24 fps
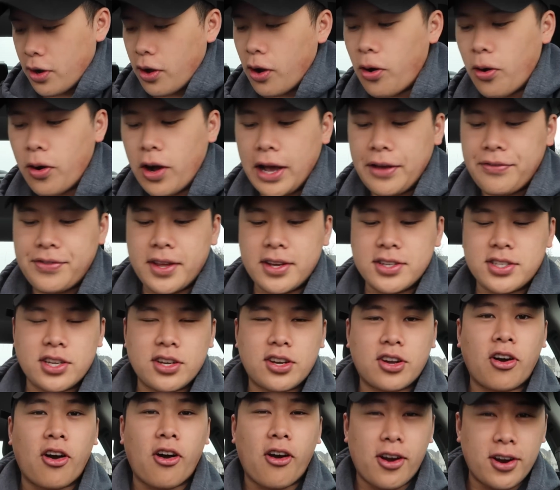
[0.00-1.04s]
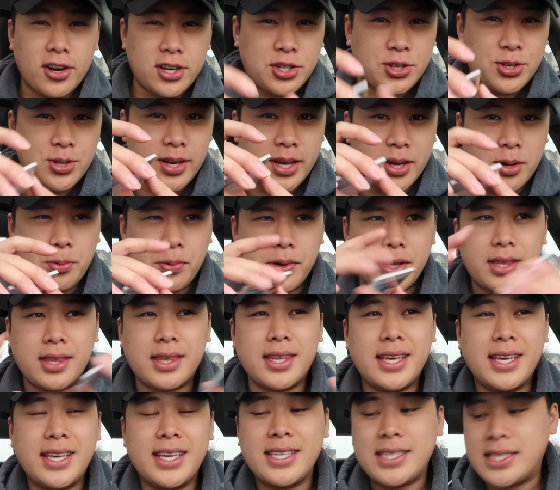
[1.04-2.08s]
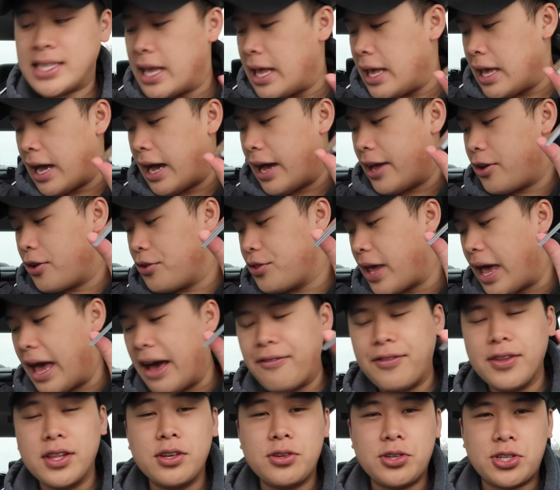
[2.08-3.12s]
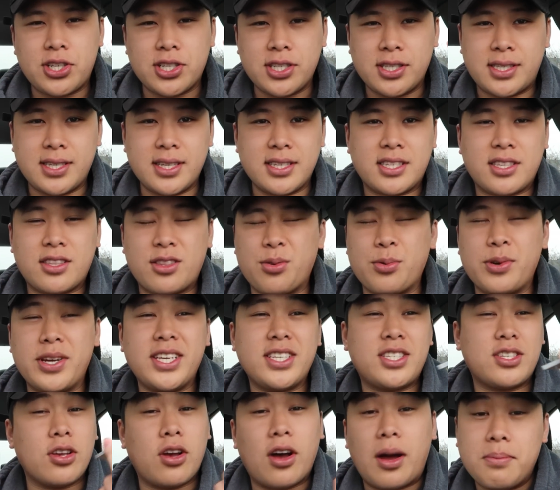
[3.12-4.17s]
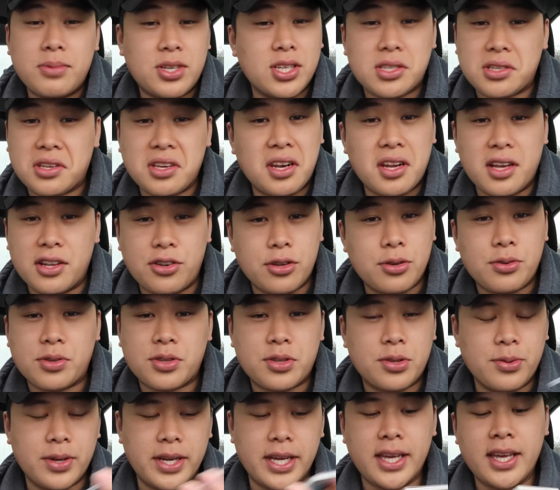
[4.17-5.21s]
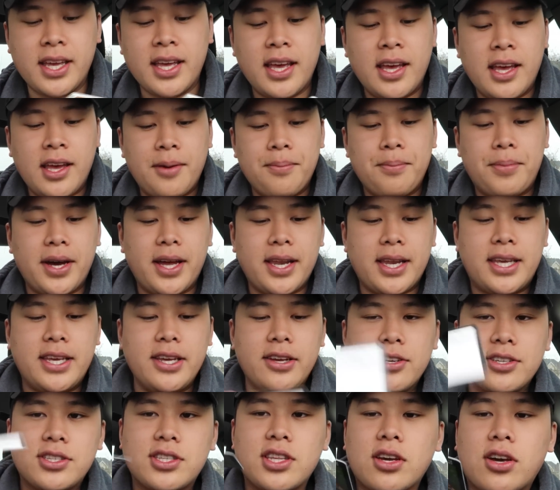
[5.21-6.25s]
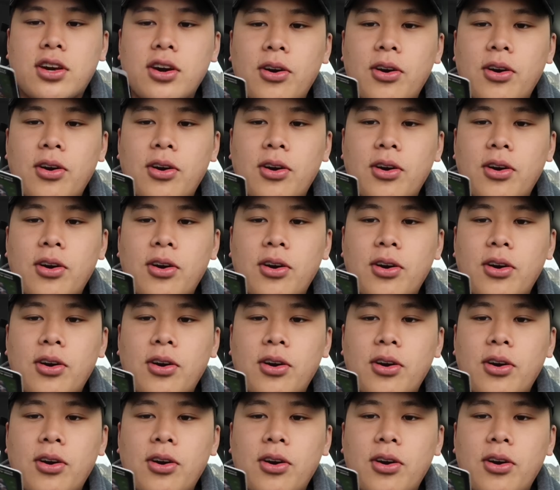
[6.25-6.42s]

know if there's a card trick with these. I know the evolutions is three, so I'm just gonna do three. But here's the